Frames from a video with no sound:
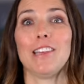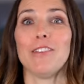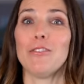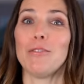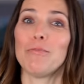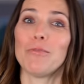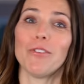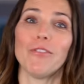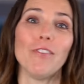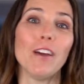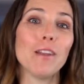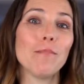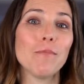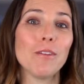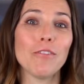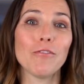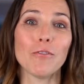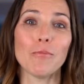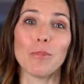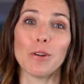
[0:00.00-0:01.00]
that would prevent
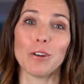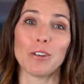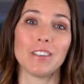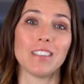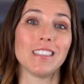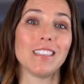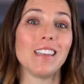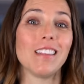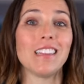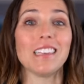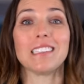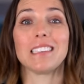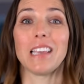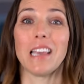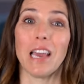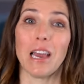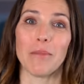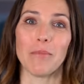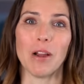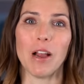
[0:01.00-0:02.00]
me from purchasing this
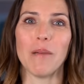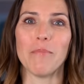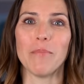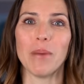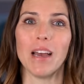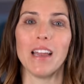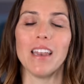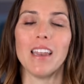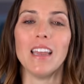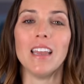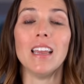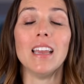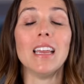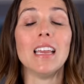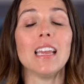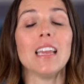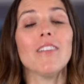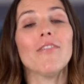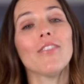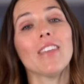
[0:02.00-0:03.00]
camera, but
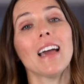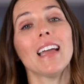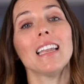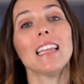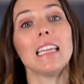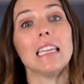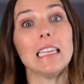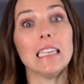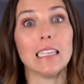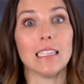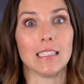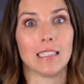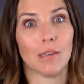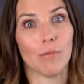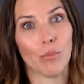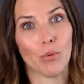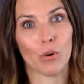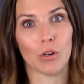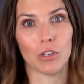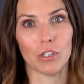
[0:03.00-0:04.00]
if that is
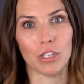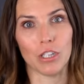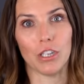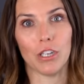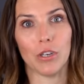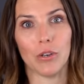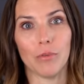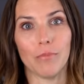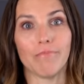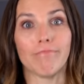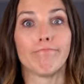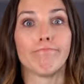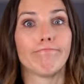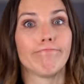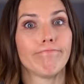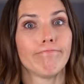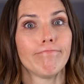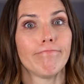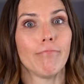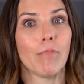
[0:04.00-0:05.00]
important to you,
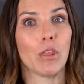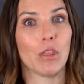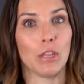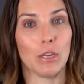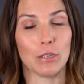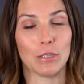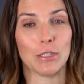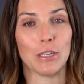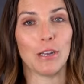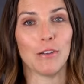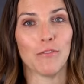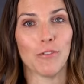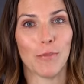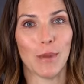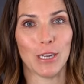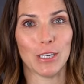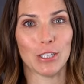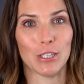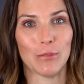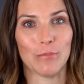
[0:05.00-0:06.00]
there's the
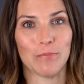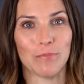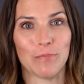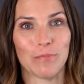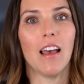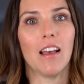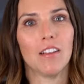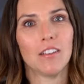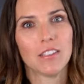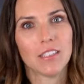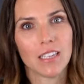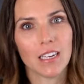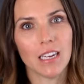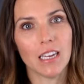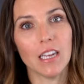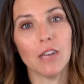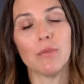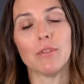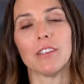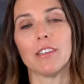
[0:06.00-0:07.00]
information.
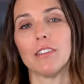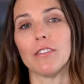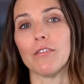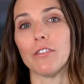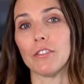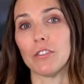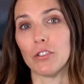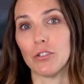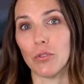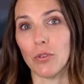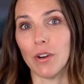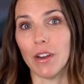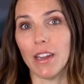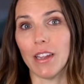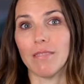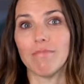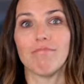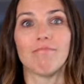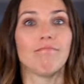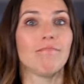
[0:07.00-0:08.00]
LCD was a different
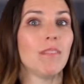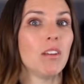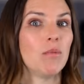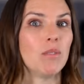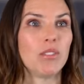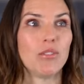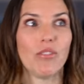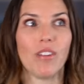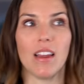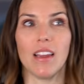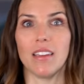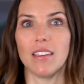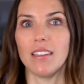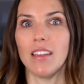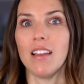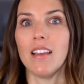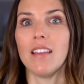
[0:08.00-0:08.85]
story. It was great.